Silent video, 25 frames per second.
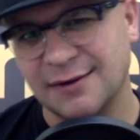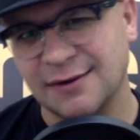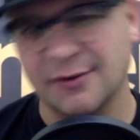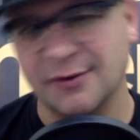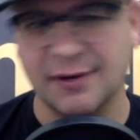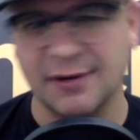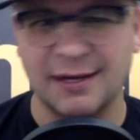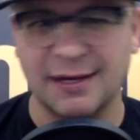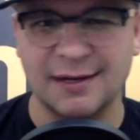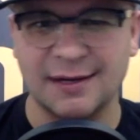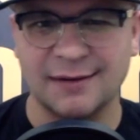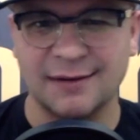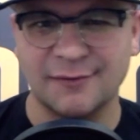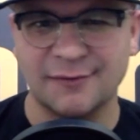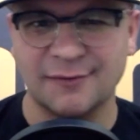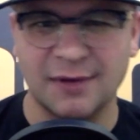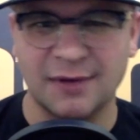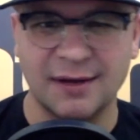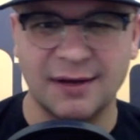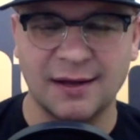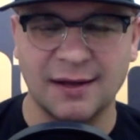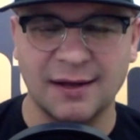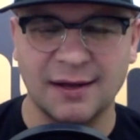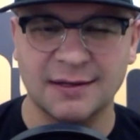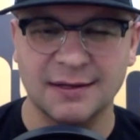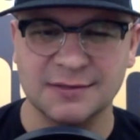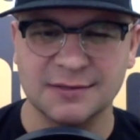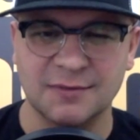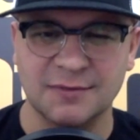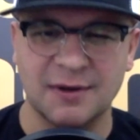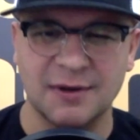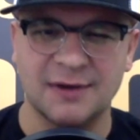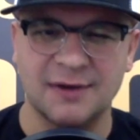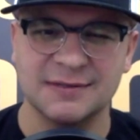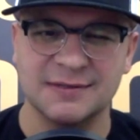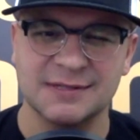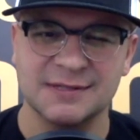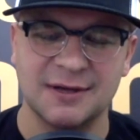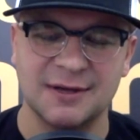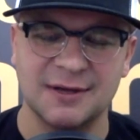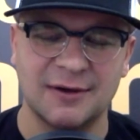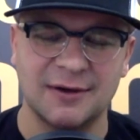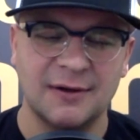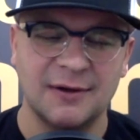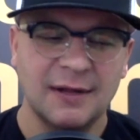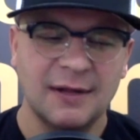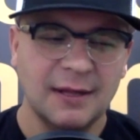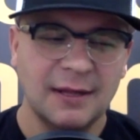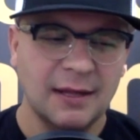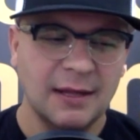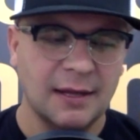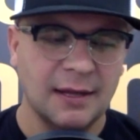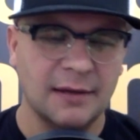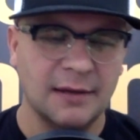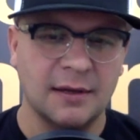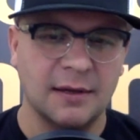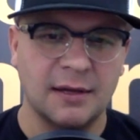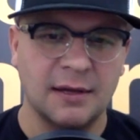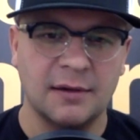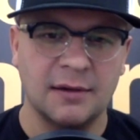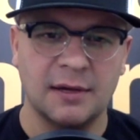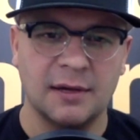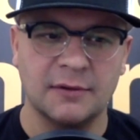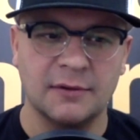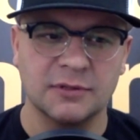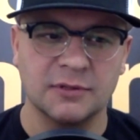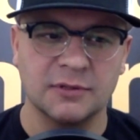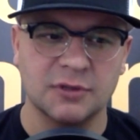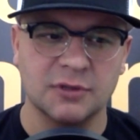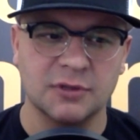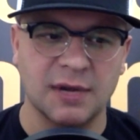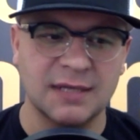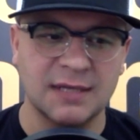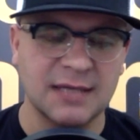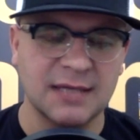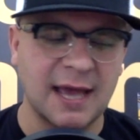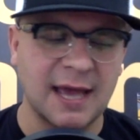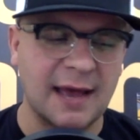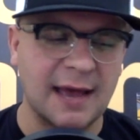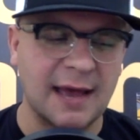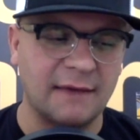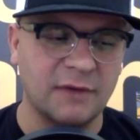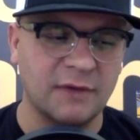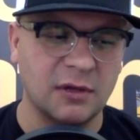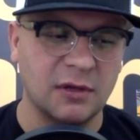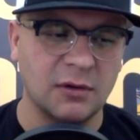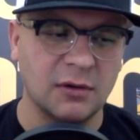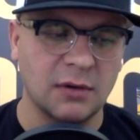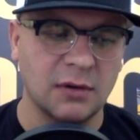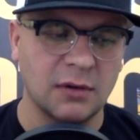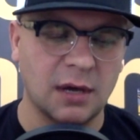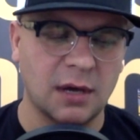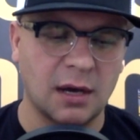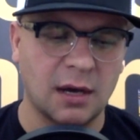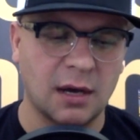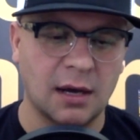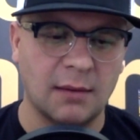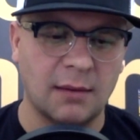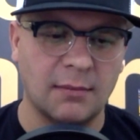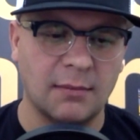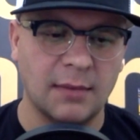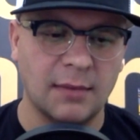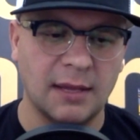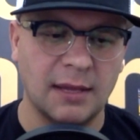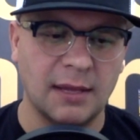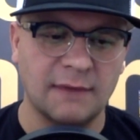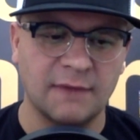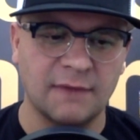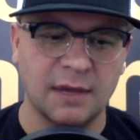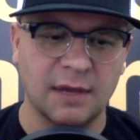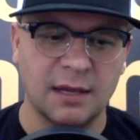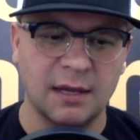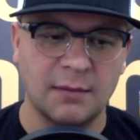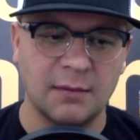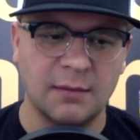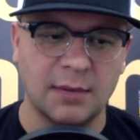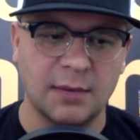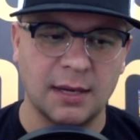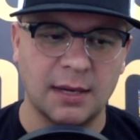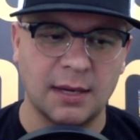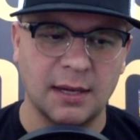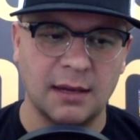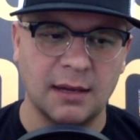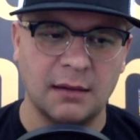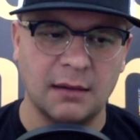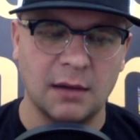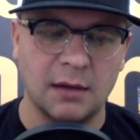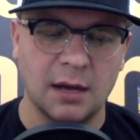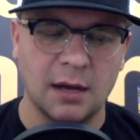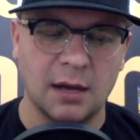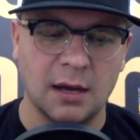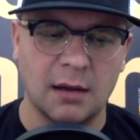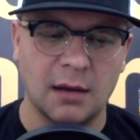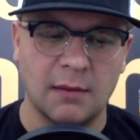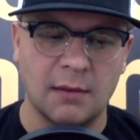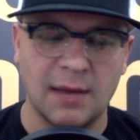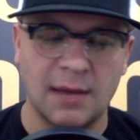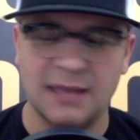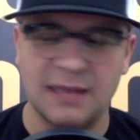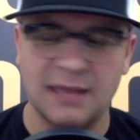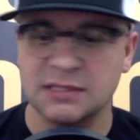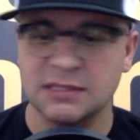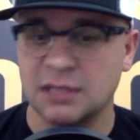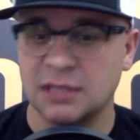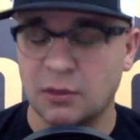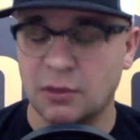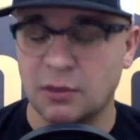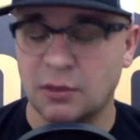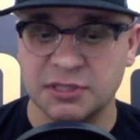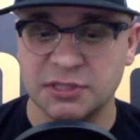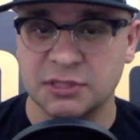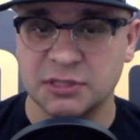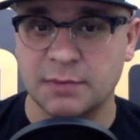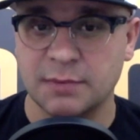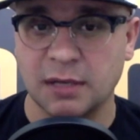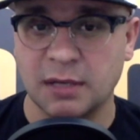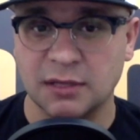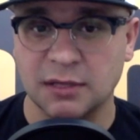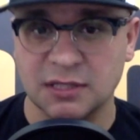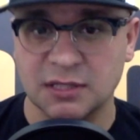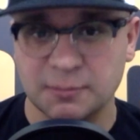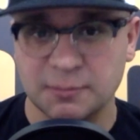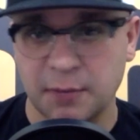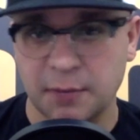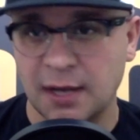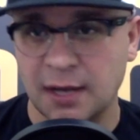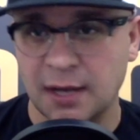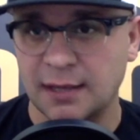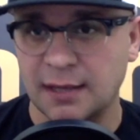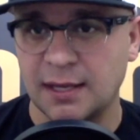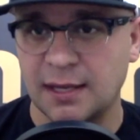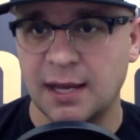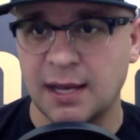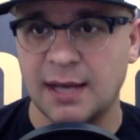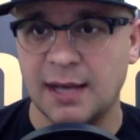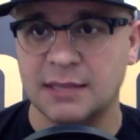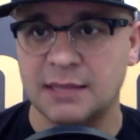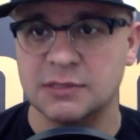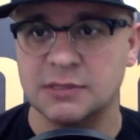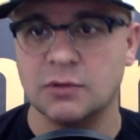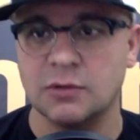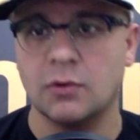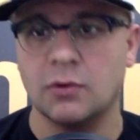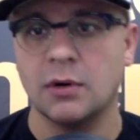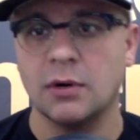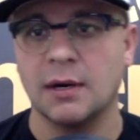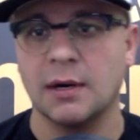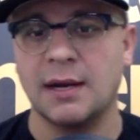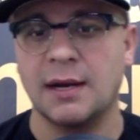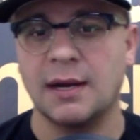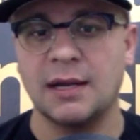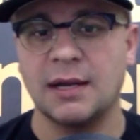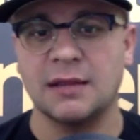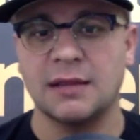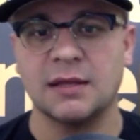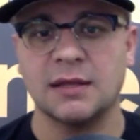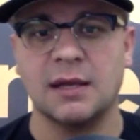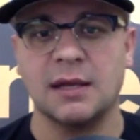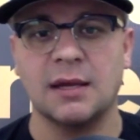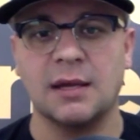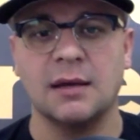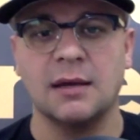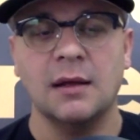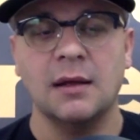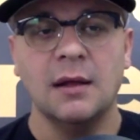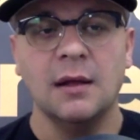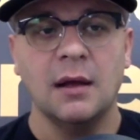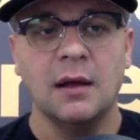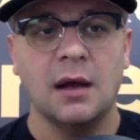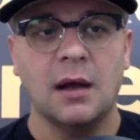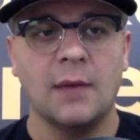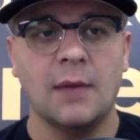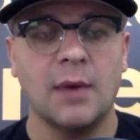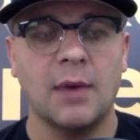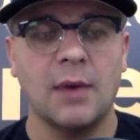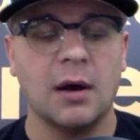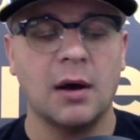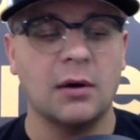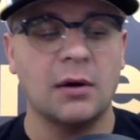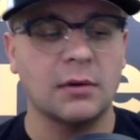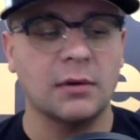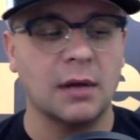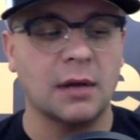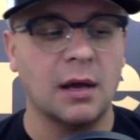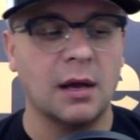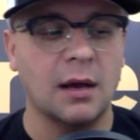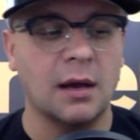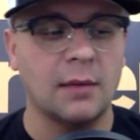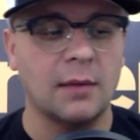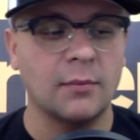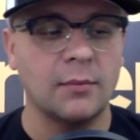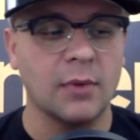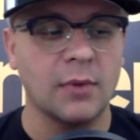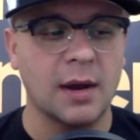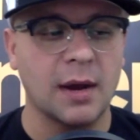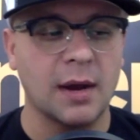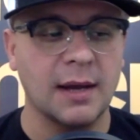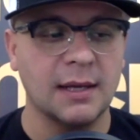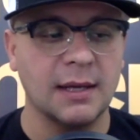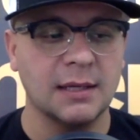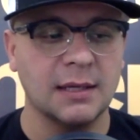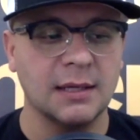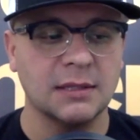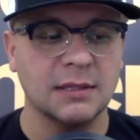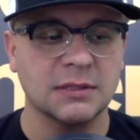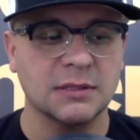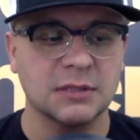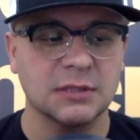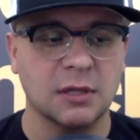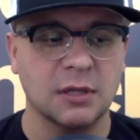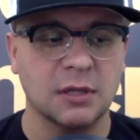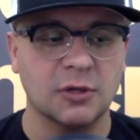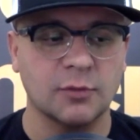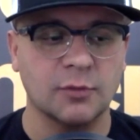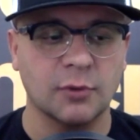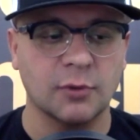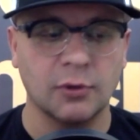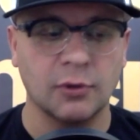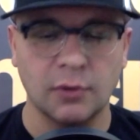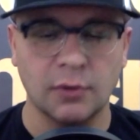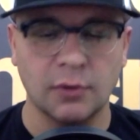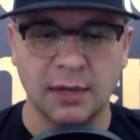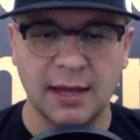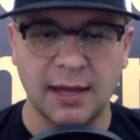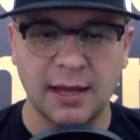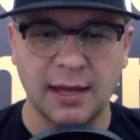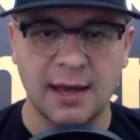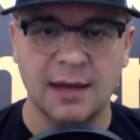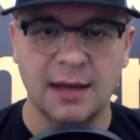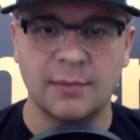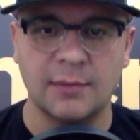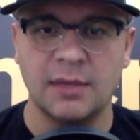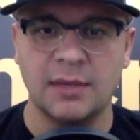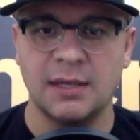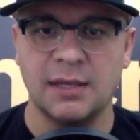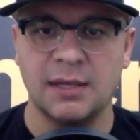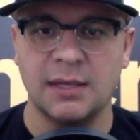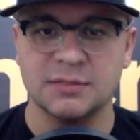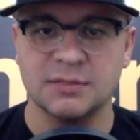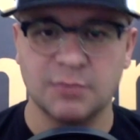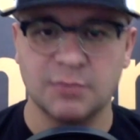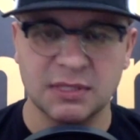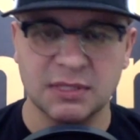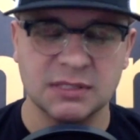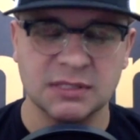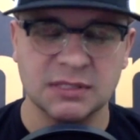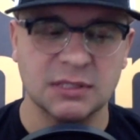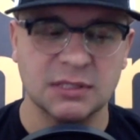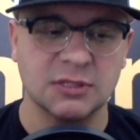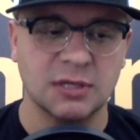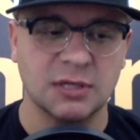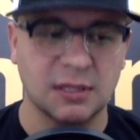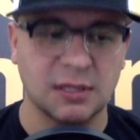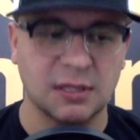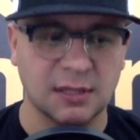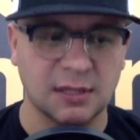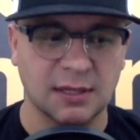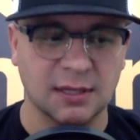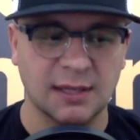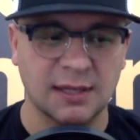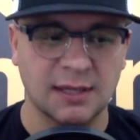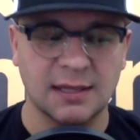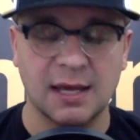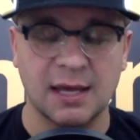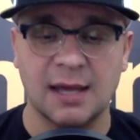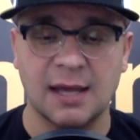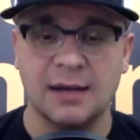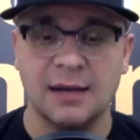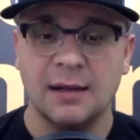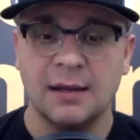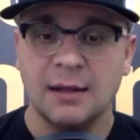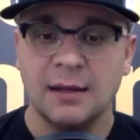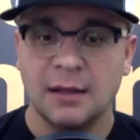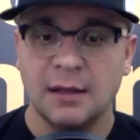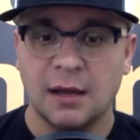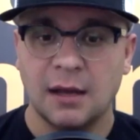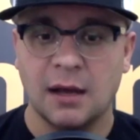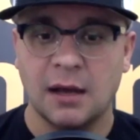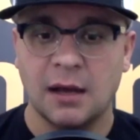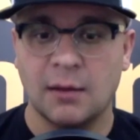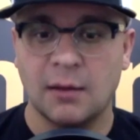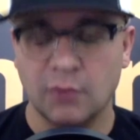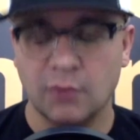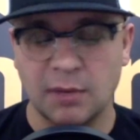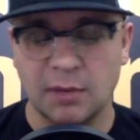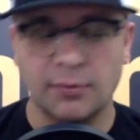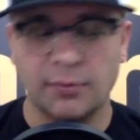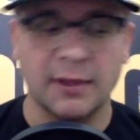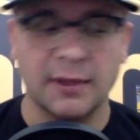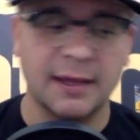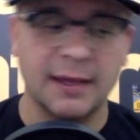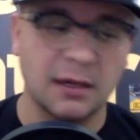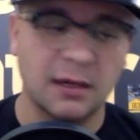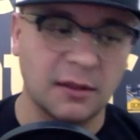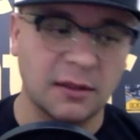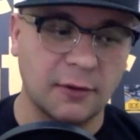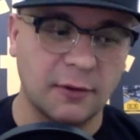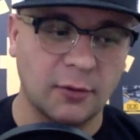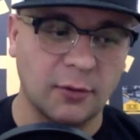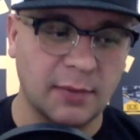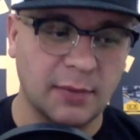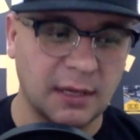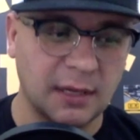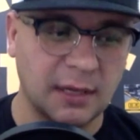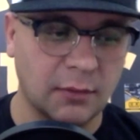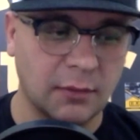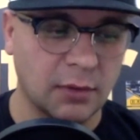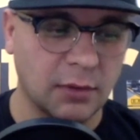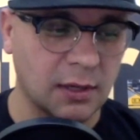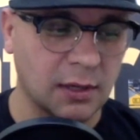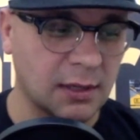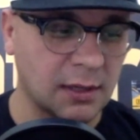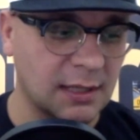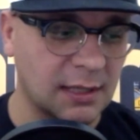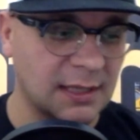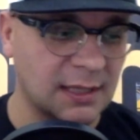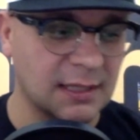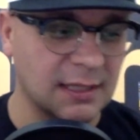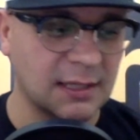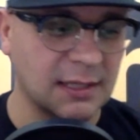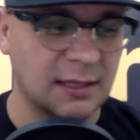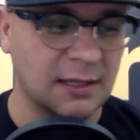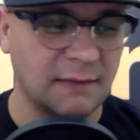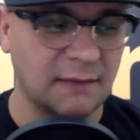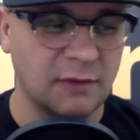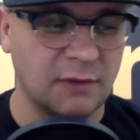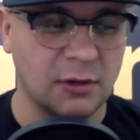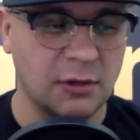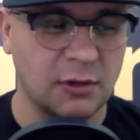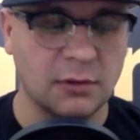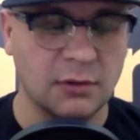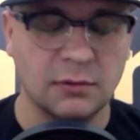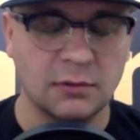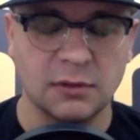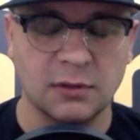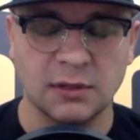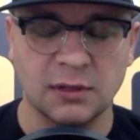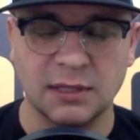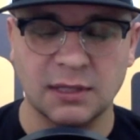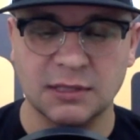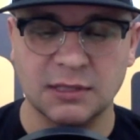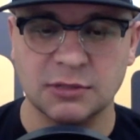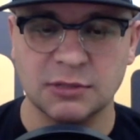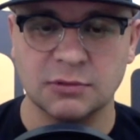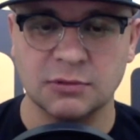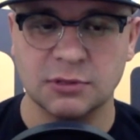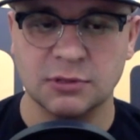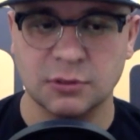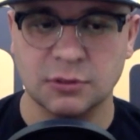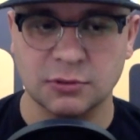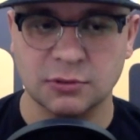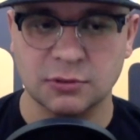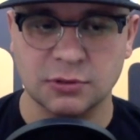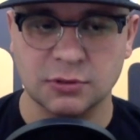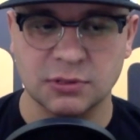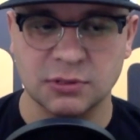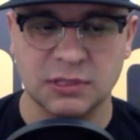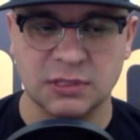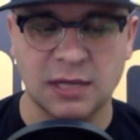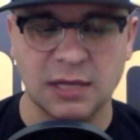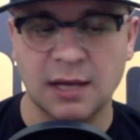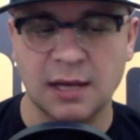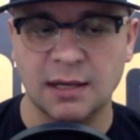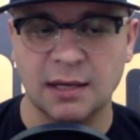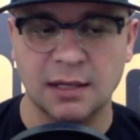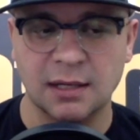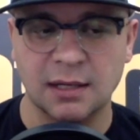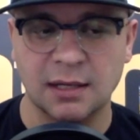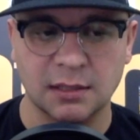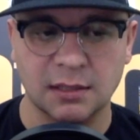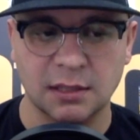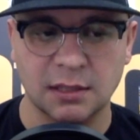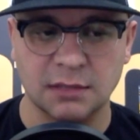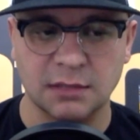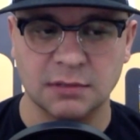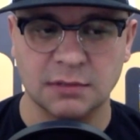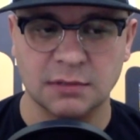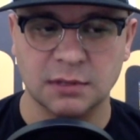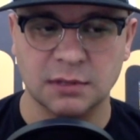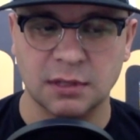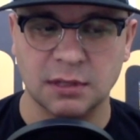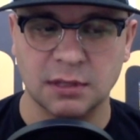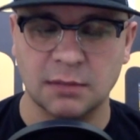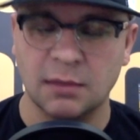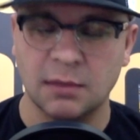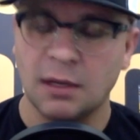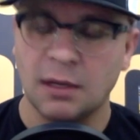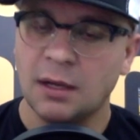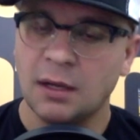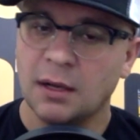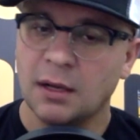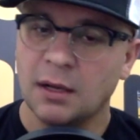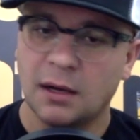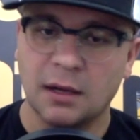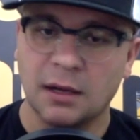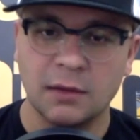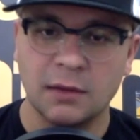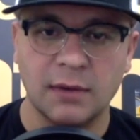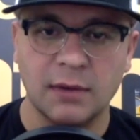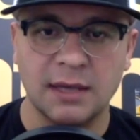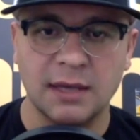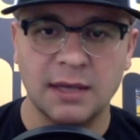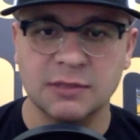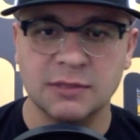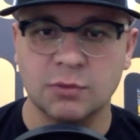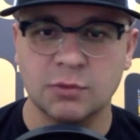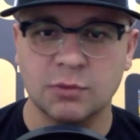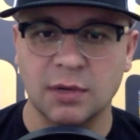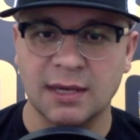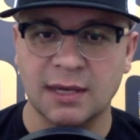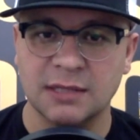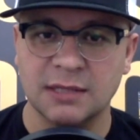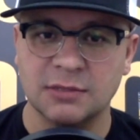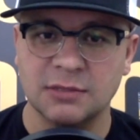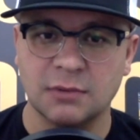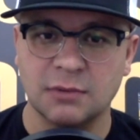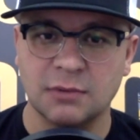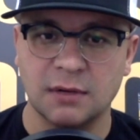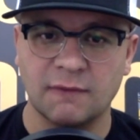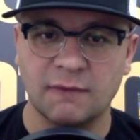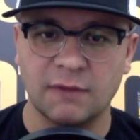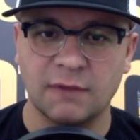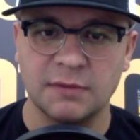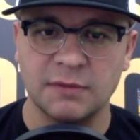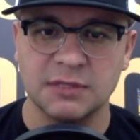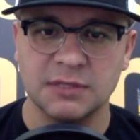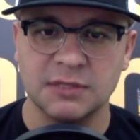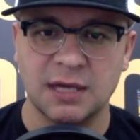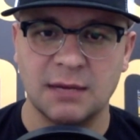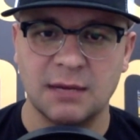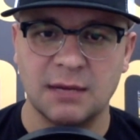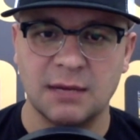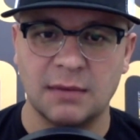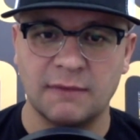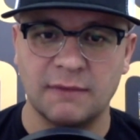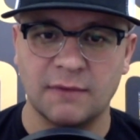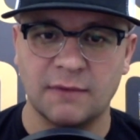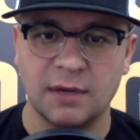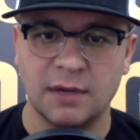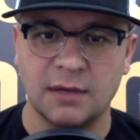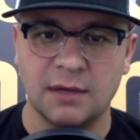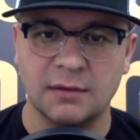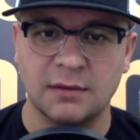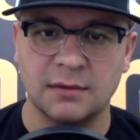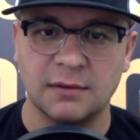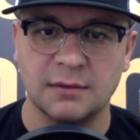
Green and whatnot. Yep. So yep. it, it, was great to have you. Um, if anybody um, has any questions about this podcast or anything, about um, Brian's Lawntrepreneur Academy, his business, or anything like that, um, replay it a little bit where he did give you the links to his socials and how to get in touch with him. Otherwise, we'll catch you on the flip side, my friend.